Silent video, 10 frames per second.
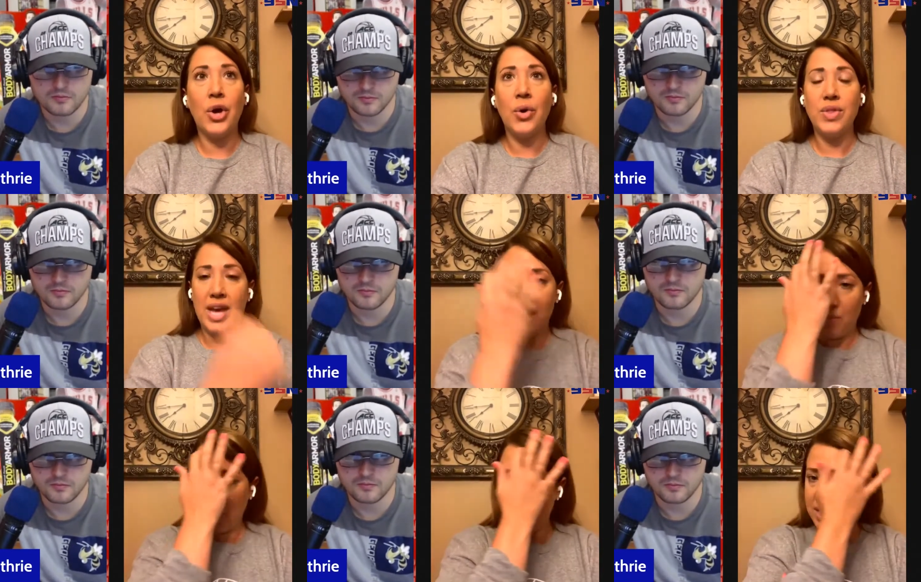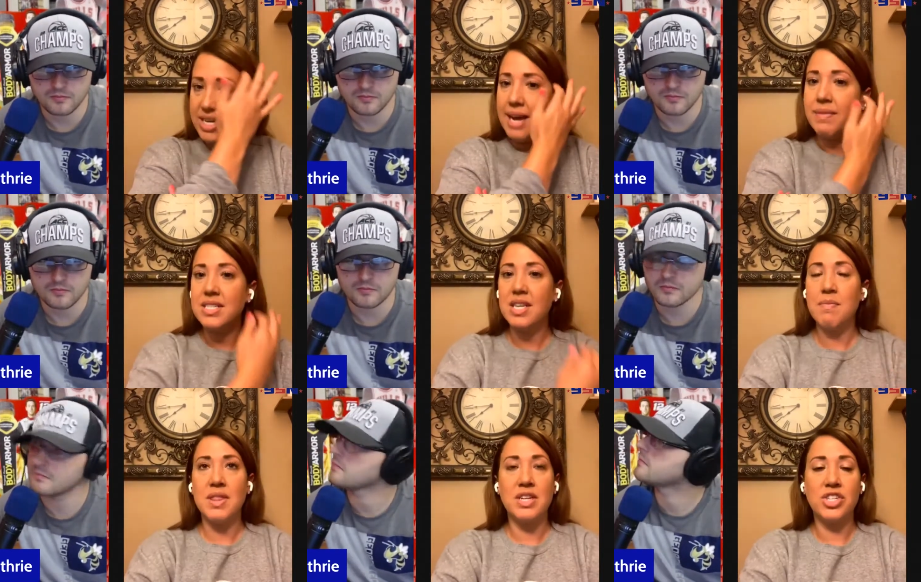Speaker 1: know that the time they step
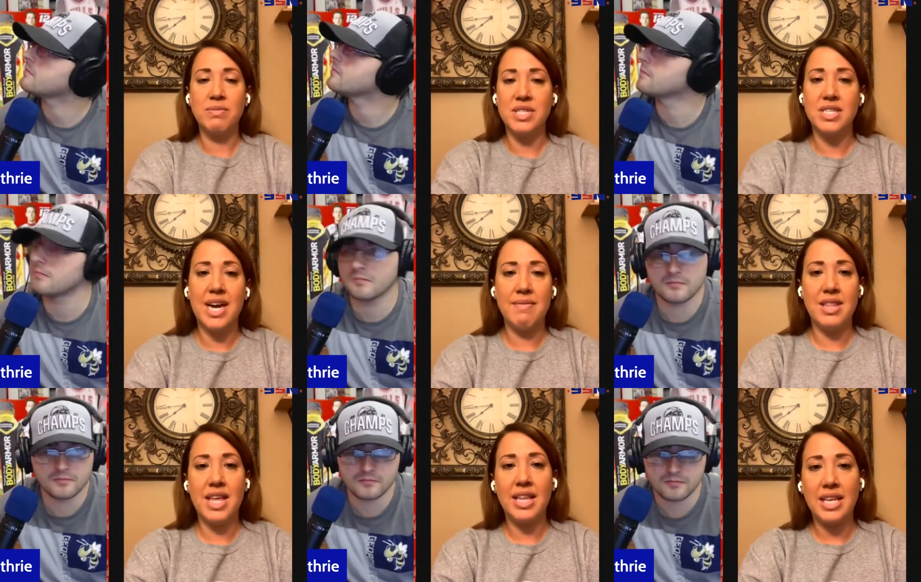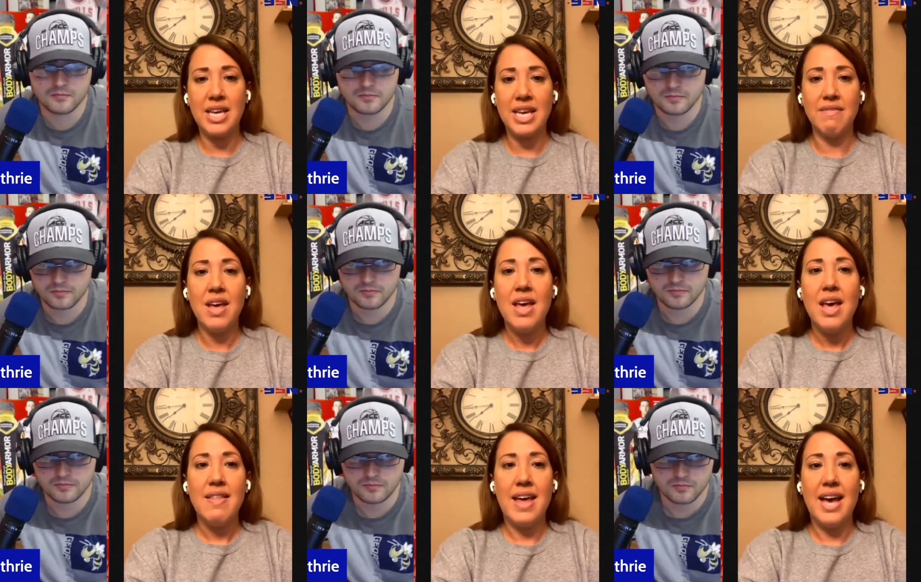in the gym to the time that they leave
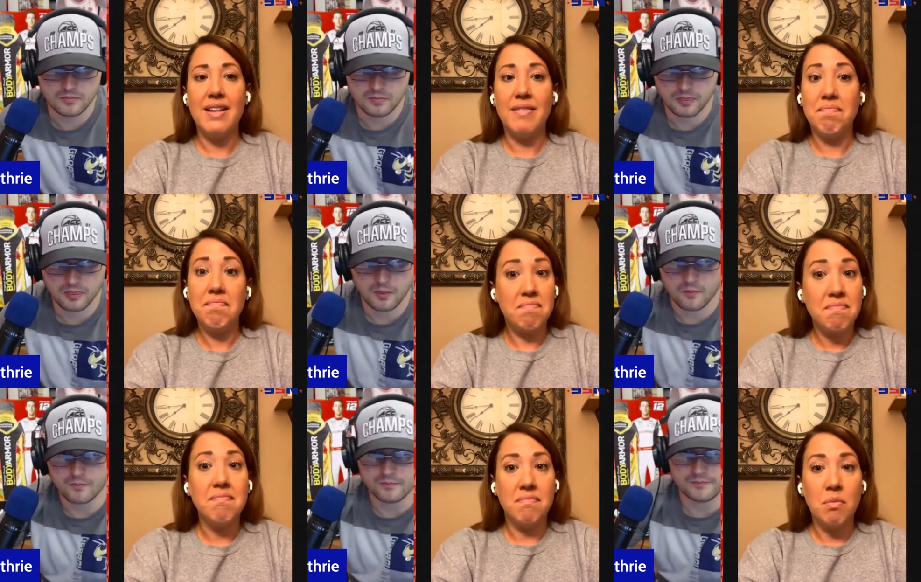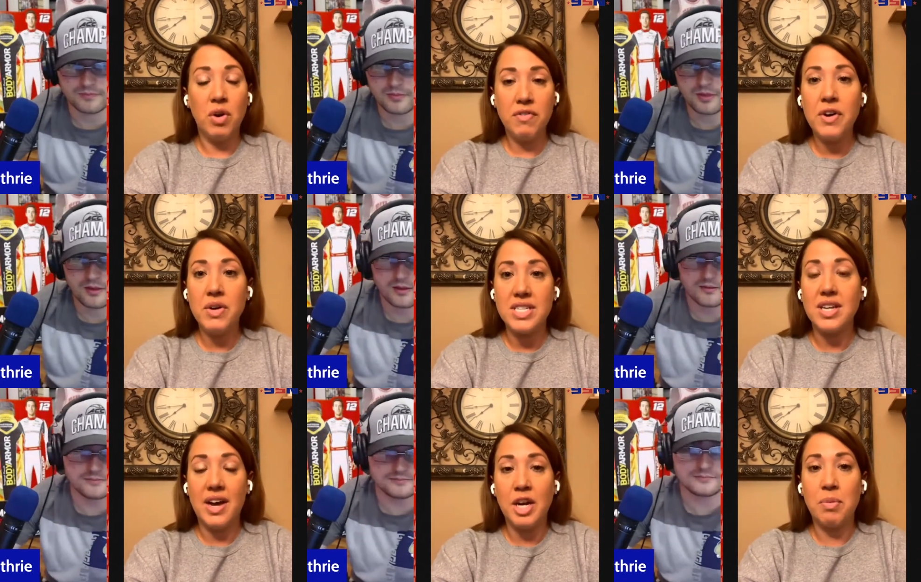that we're focused
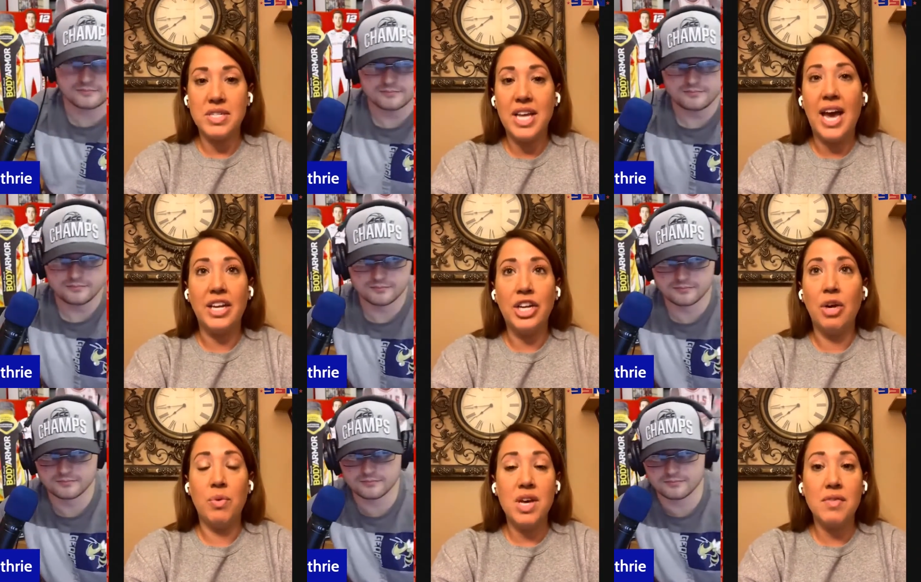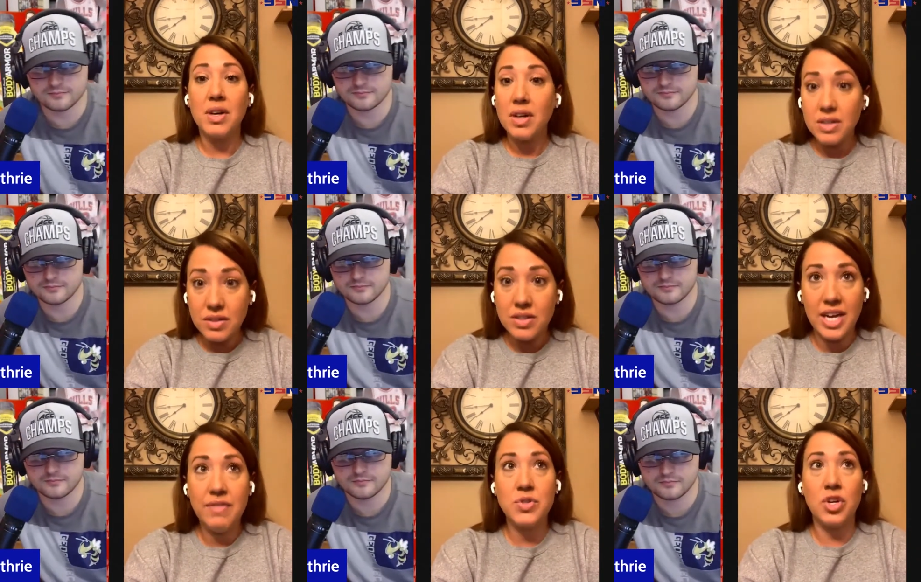100% you know we have a
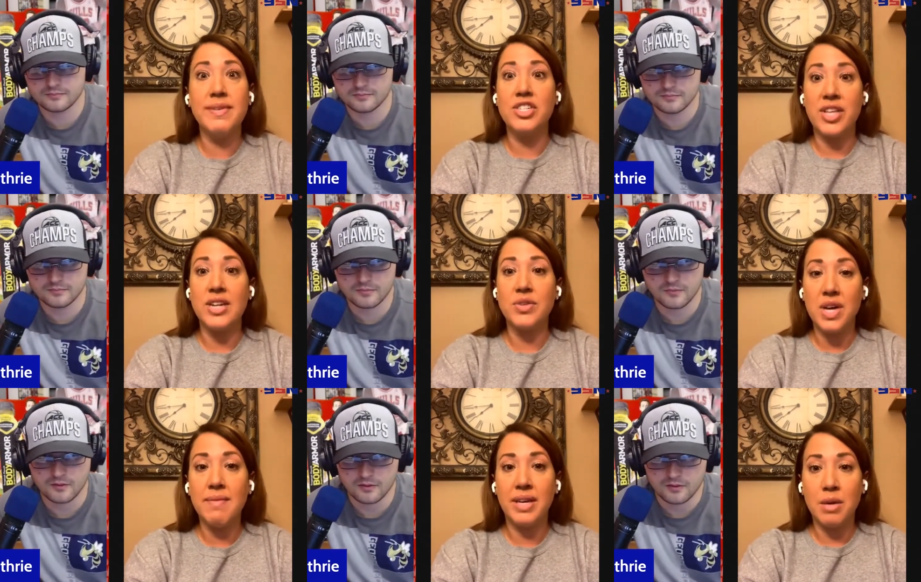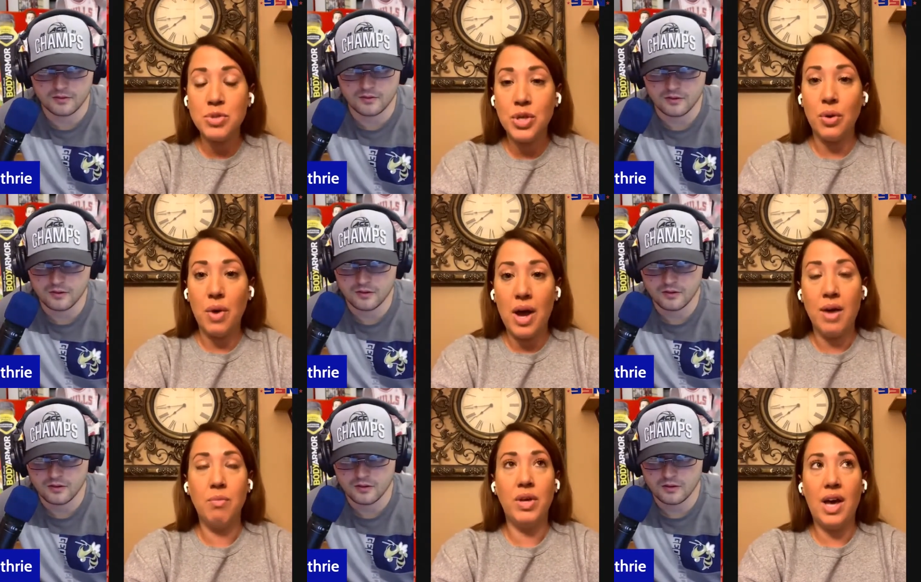tough scrimmage schedule coming up too
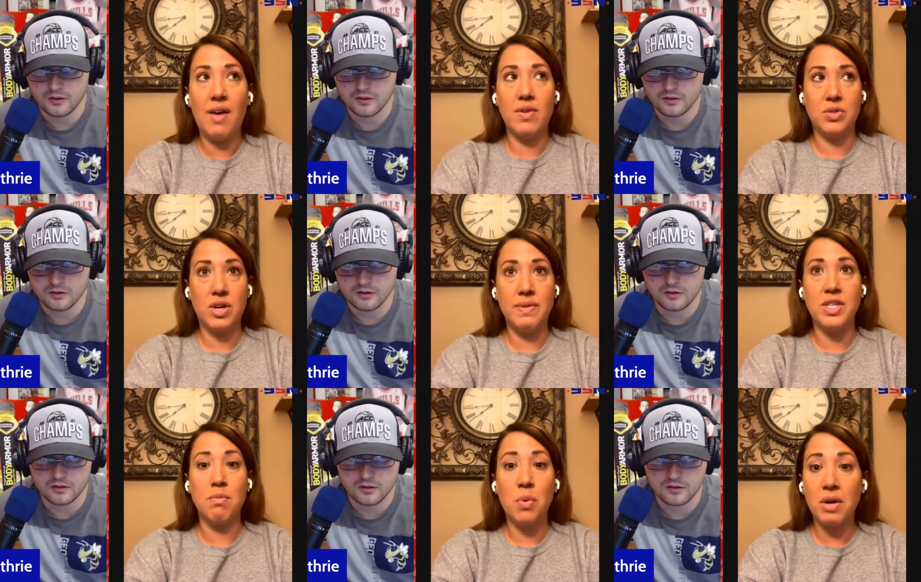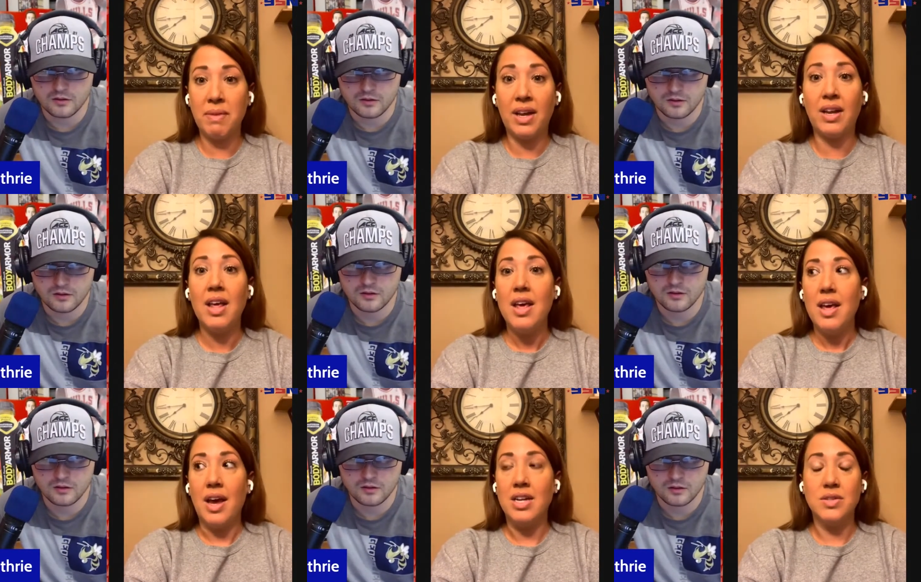um, we have a scrimmage at boardman
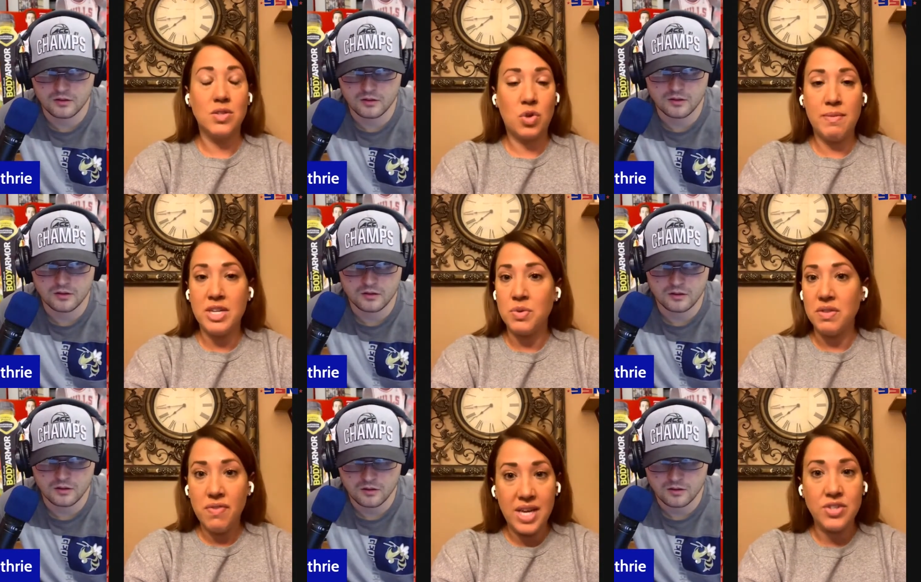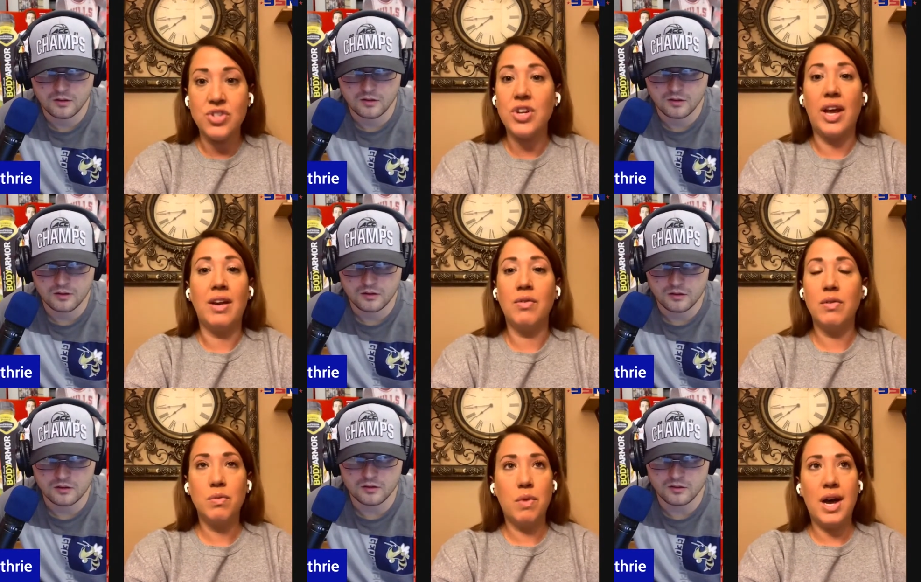and a scrimmage with fitch and
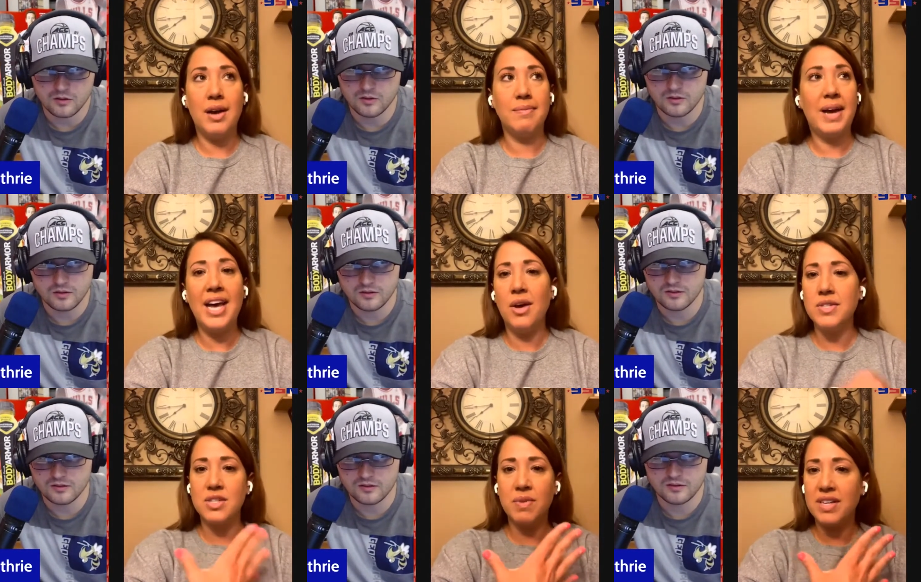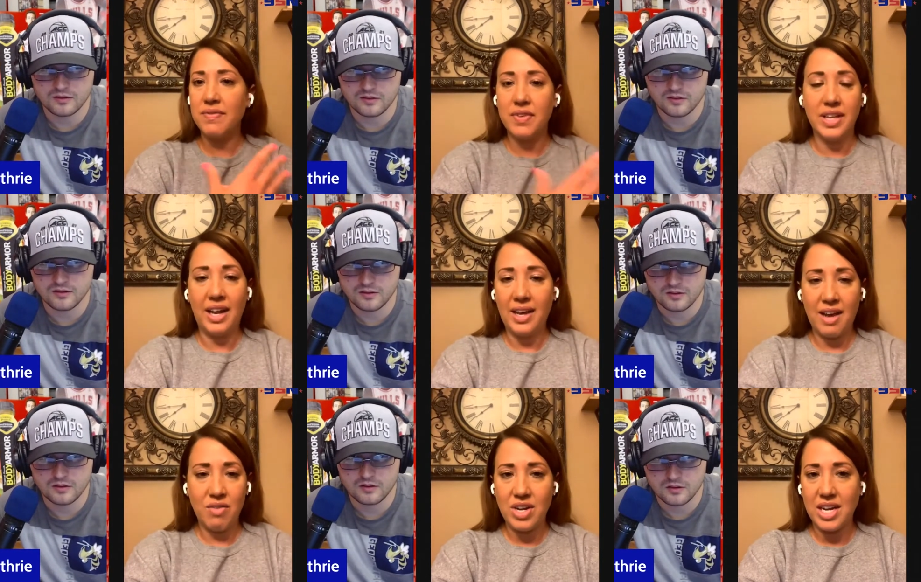um, I host a rep clinic
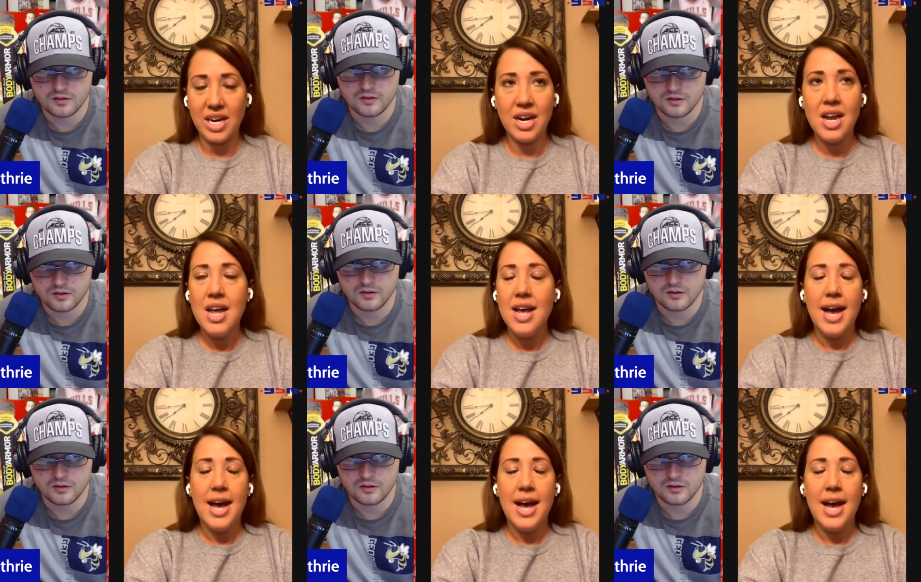every year.